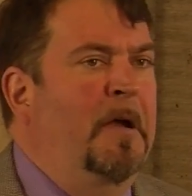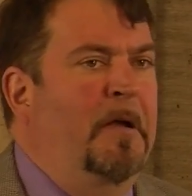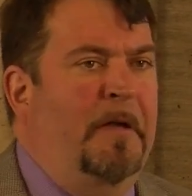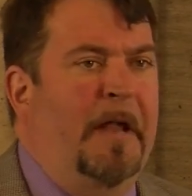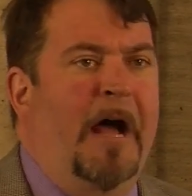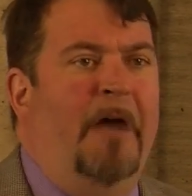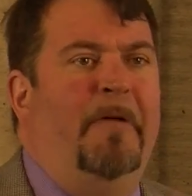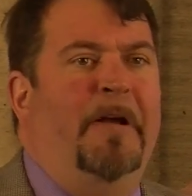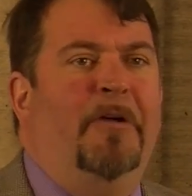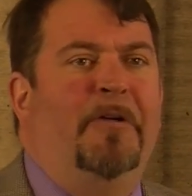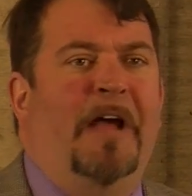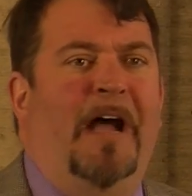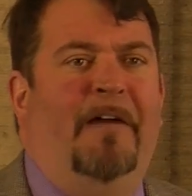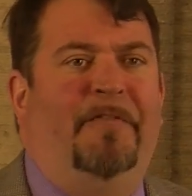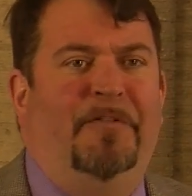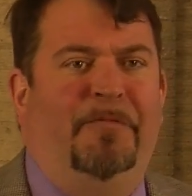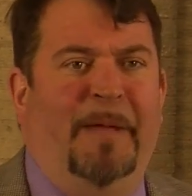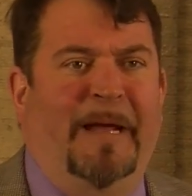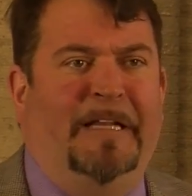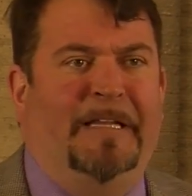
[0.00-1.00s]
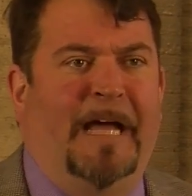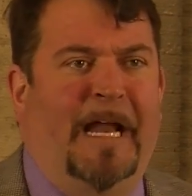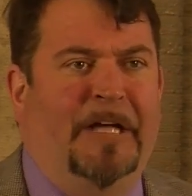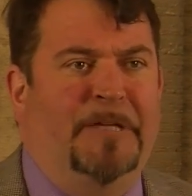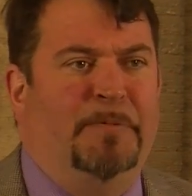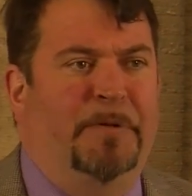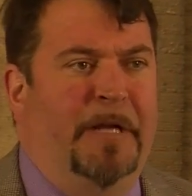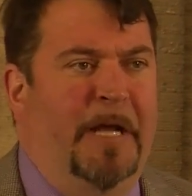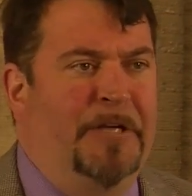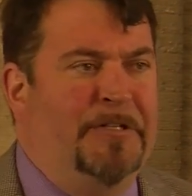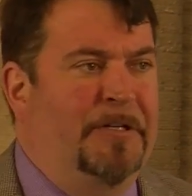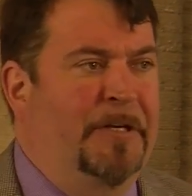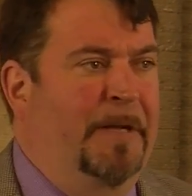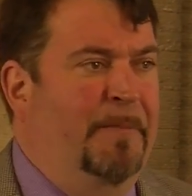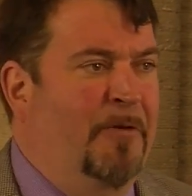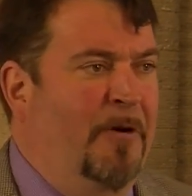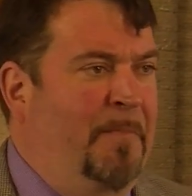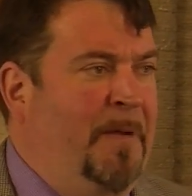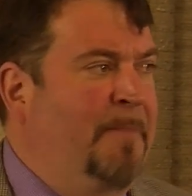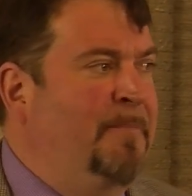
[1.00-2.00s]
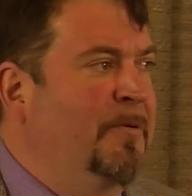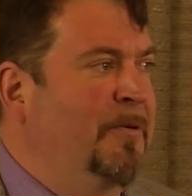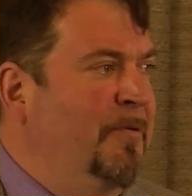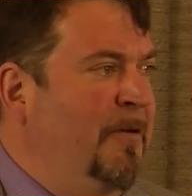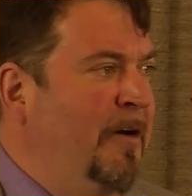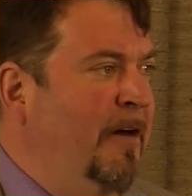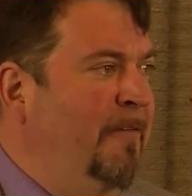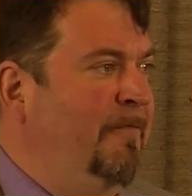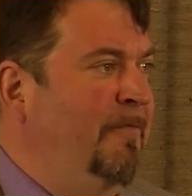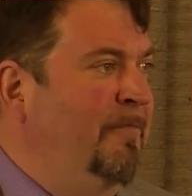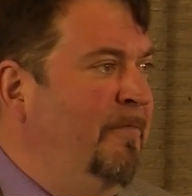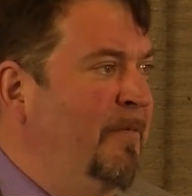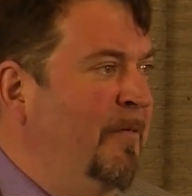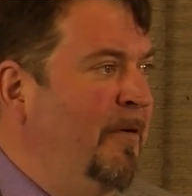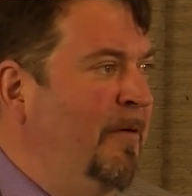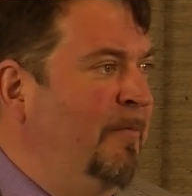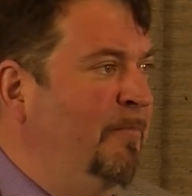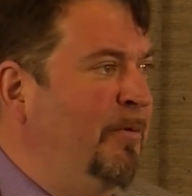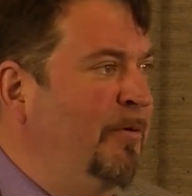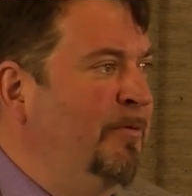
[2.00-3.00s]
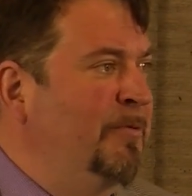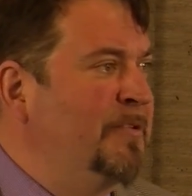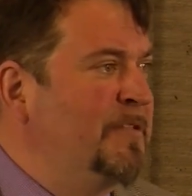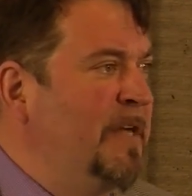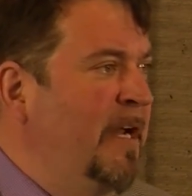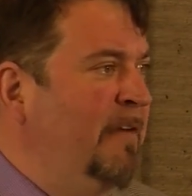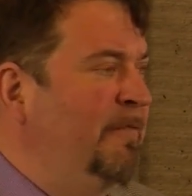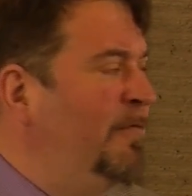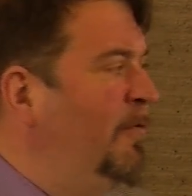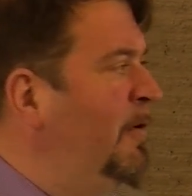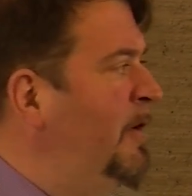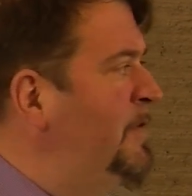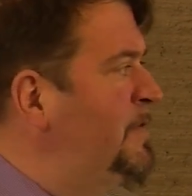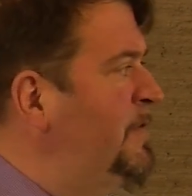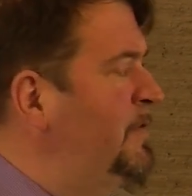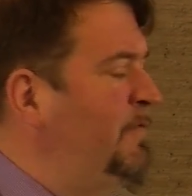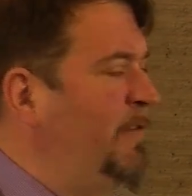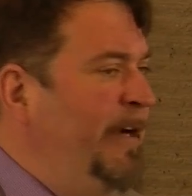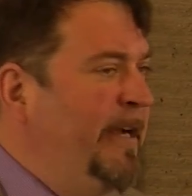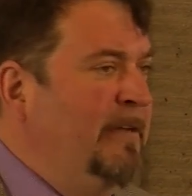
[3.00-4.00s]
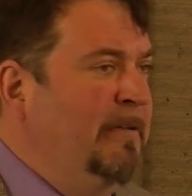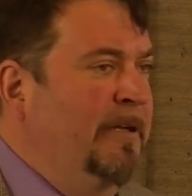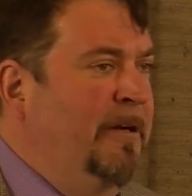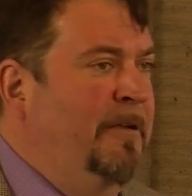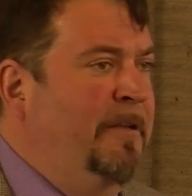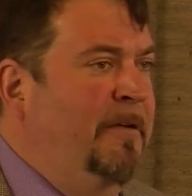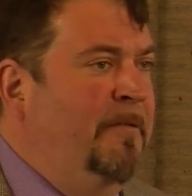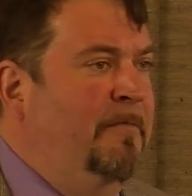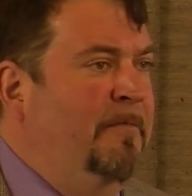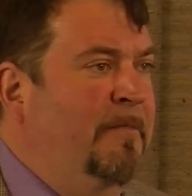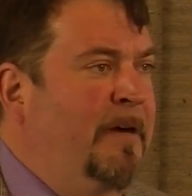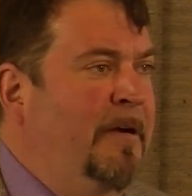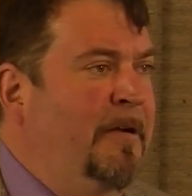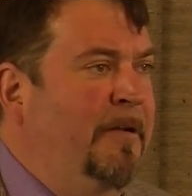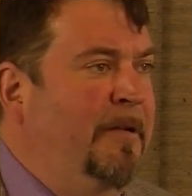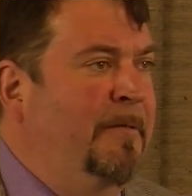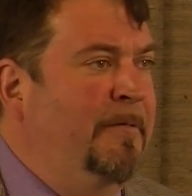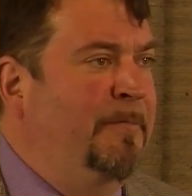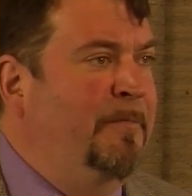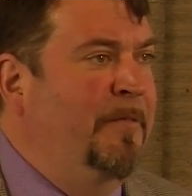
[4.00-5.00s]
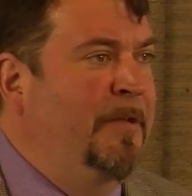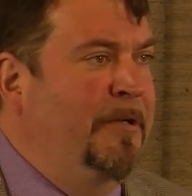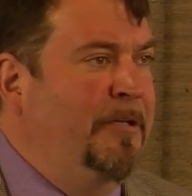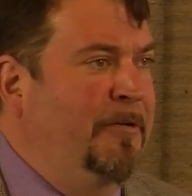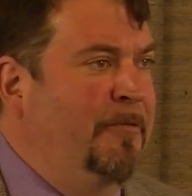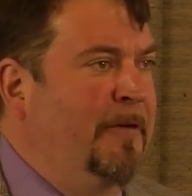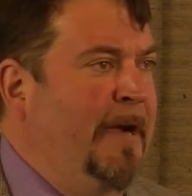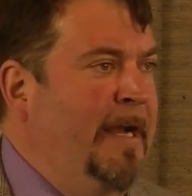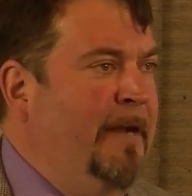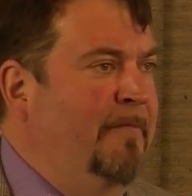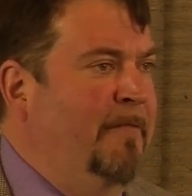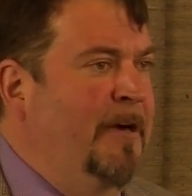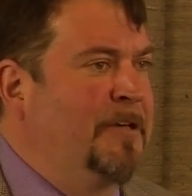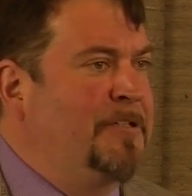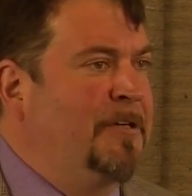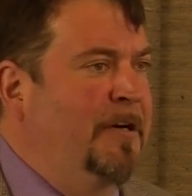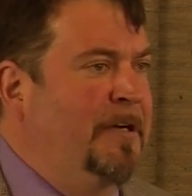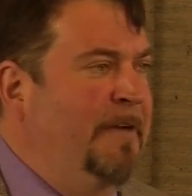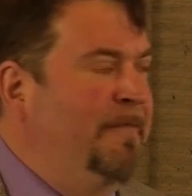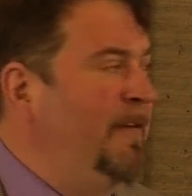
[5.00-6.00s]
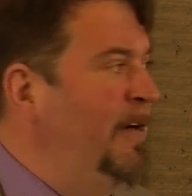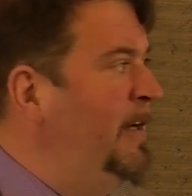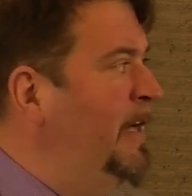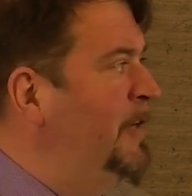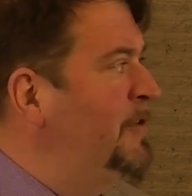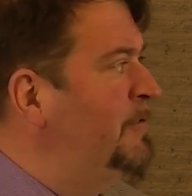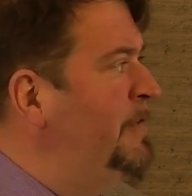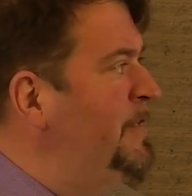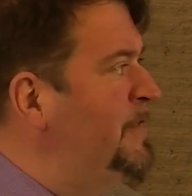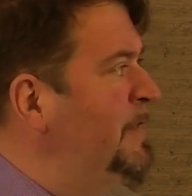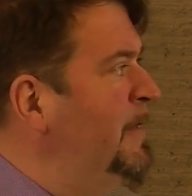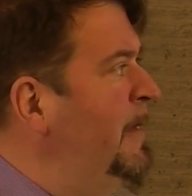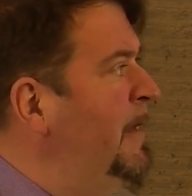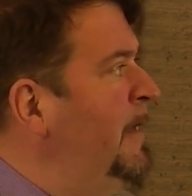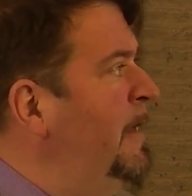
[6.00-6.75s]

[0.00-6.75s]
Now we don't have to make that explanation anymore. Putin's done it for us. It's very clear that Ukraine and Russia are different countries.